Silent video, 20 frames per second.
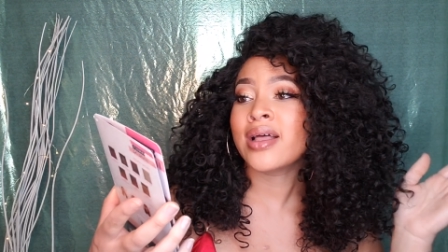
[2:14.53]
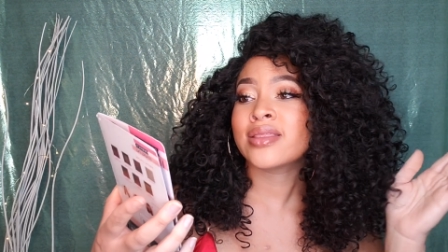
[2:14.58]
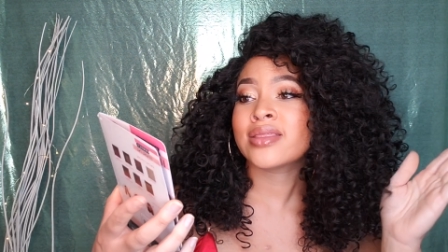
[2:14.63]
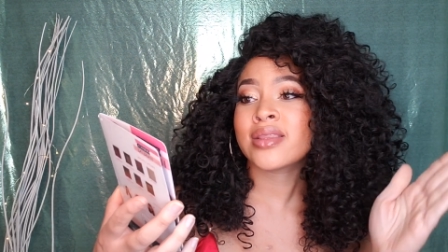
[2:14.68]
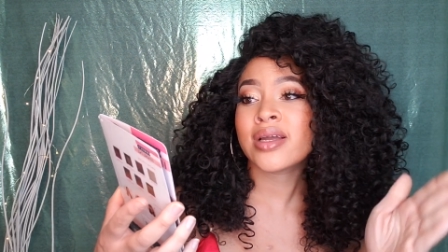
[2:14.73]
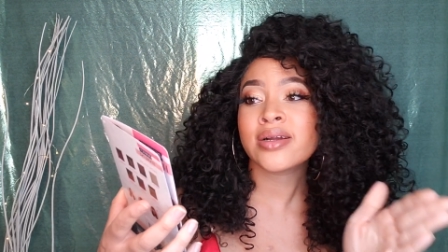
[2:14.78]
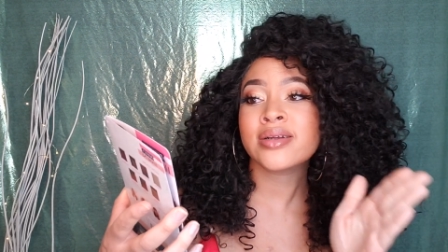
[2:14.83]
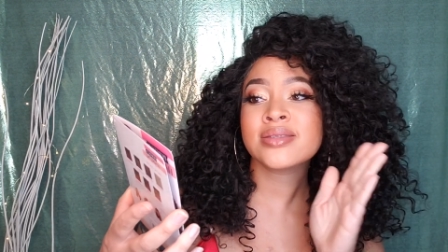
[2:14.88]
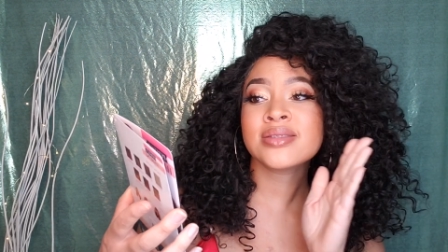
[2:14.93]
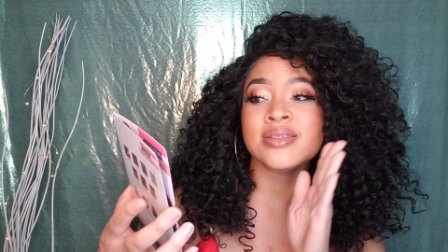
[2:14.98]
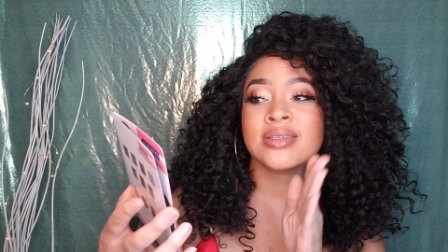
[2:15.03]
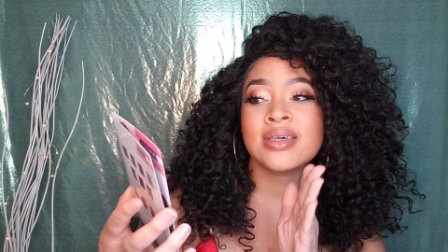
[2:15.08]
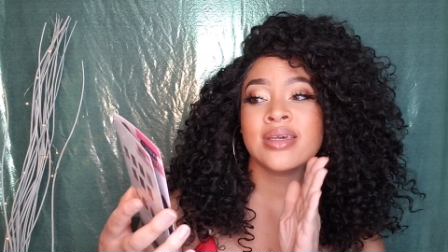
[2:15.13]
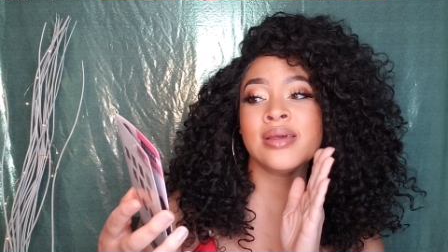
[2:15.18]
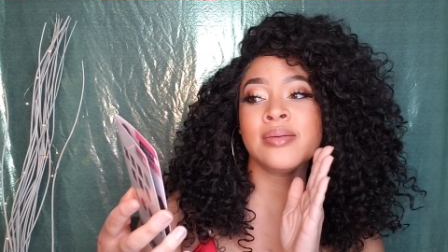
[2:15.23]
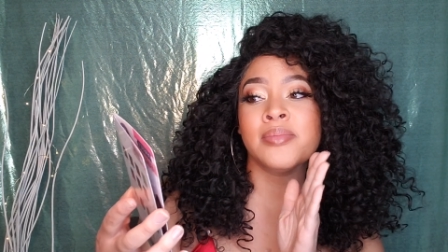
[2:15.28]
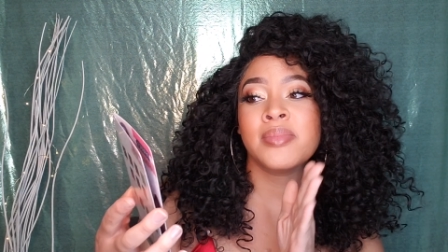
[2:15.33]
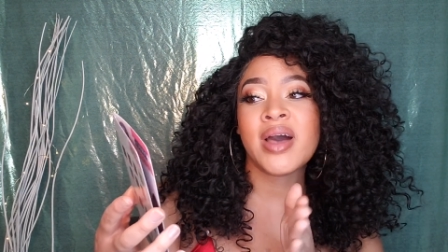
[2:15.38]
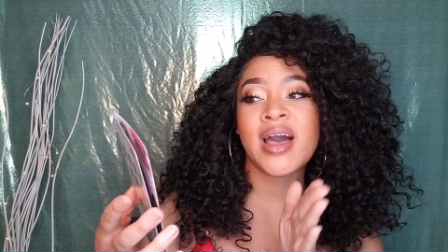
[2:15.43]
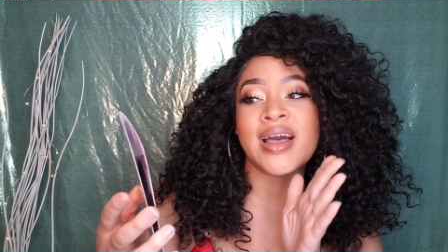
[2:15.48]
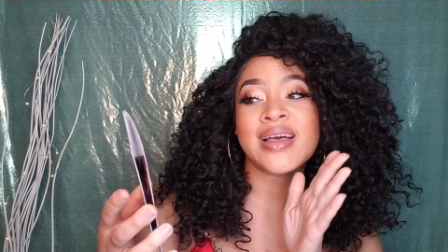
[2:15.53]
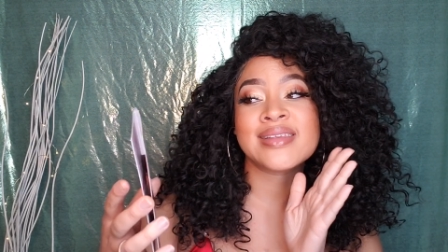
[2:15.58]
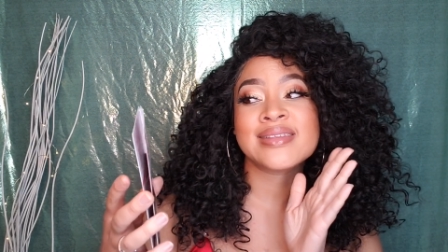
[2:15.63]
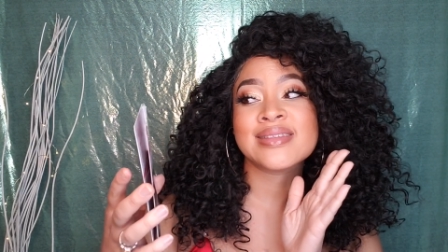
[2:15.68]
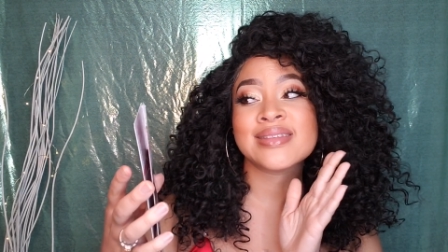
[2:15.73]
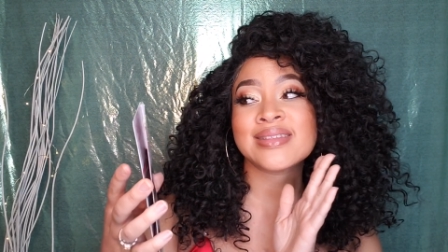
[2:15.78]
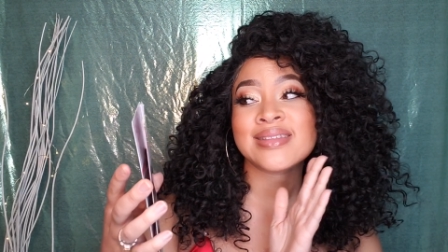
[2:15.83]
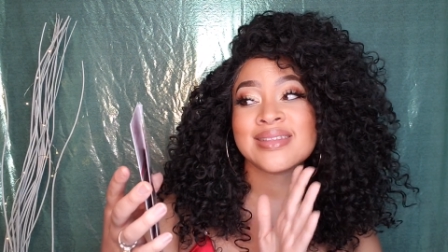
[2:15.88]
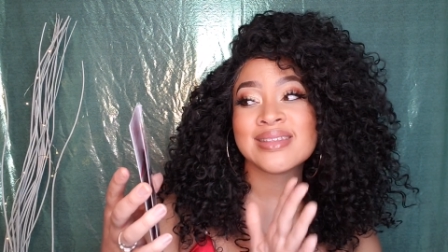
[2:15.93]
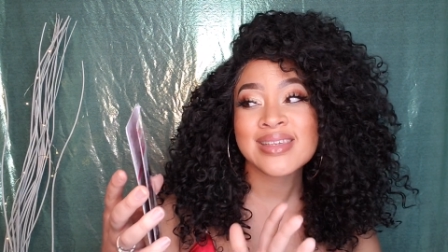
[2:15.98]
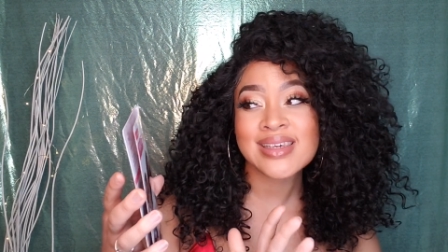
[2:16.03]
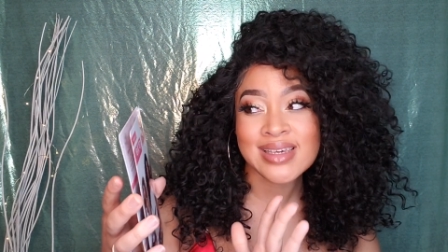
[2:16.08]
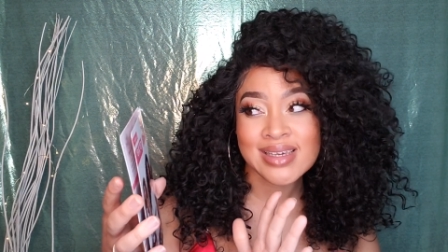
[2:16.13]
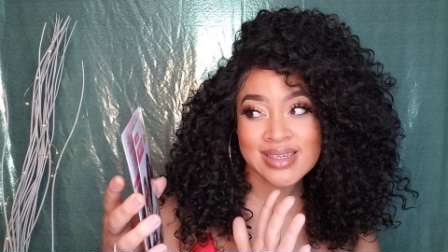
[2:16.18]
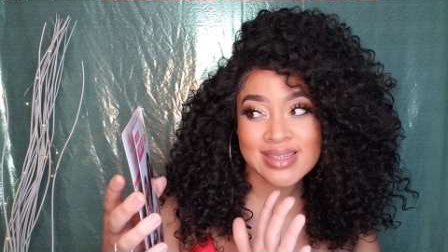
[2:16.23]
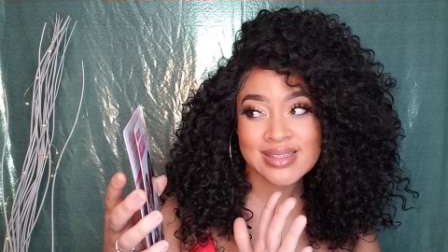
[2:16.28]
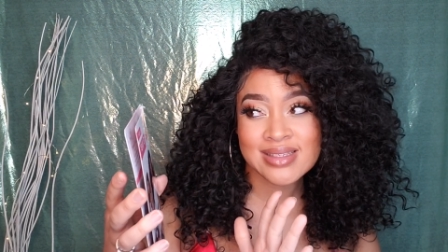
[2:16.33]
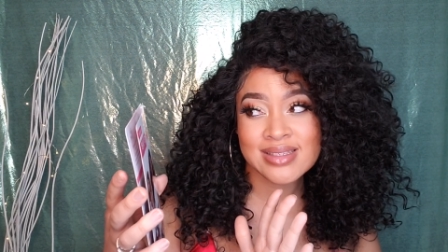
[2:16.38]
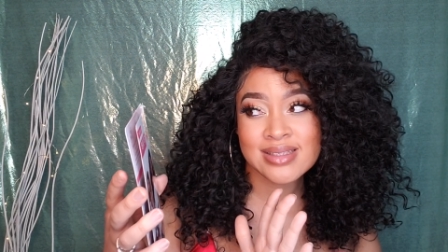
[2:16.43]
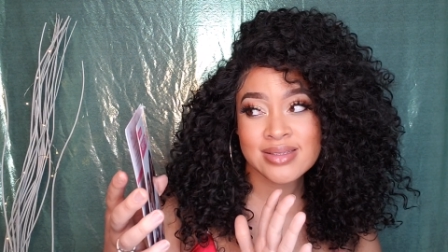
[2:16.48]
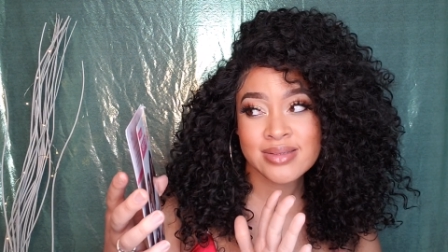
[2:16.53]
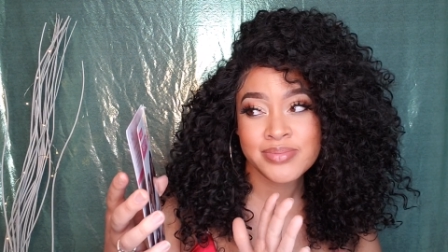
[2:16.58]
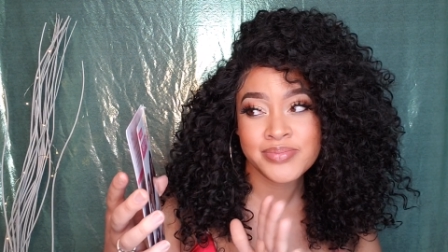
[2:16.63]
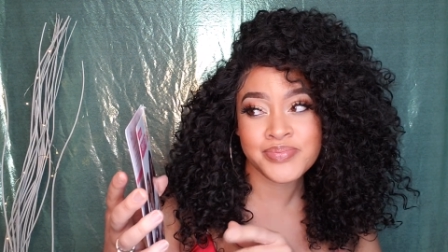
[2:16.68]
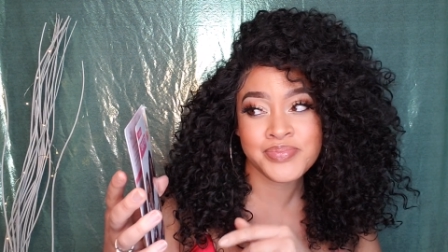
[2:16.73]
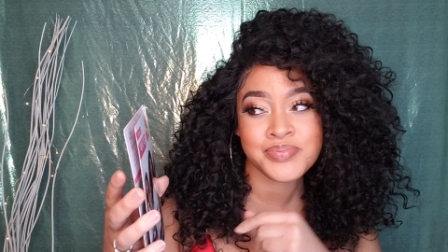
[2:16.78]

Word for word: 13 by 6